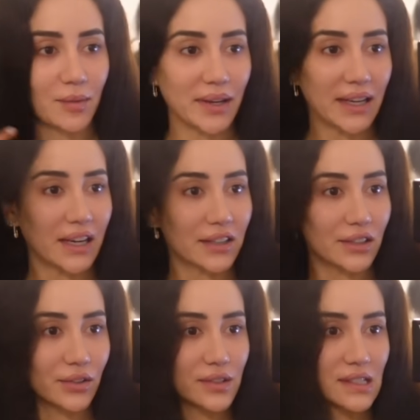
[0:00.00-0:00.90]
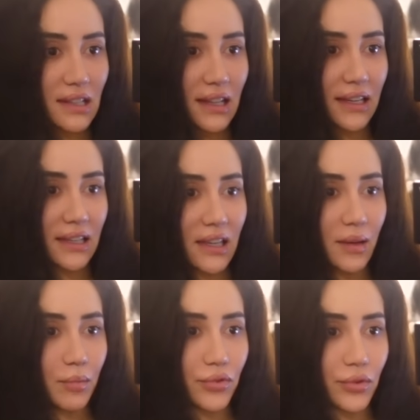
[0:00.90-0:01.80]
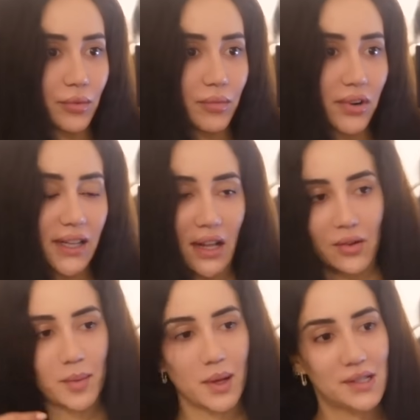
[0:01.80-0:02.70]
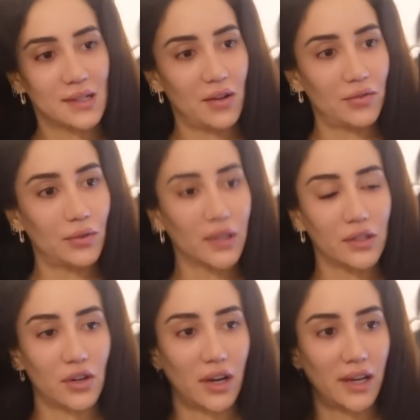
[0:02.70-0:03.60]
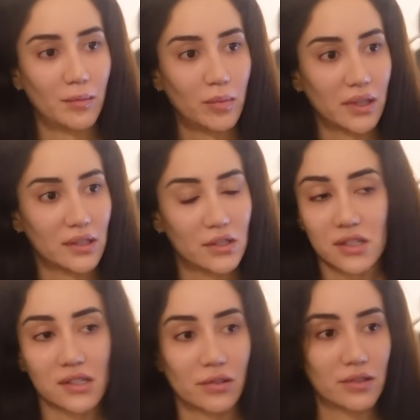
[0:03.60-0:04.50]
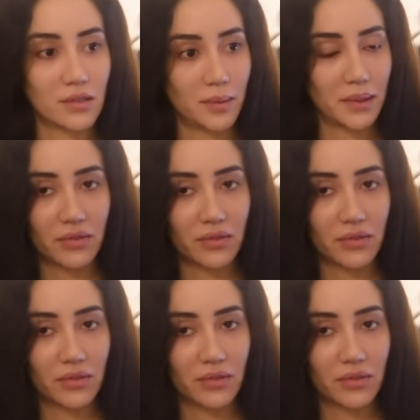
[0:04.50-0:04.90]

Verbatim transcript: my hair looks like a broom right now. I mean, it's not fully dry, but it just looks a bit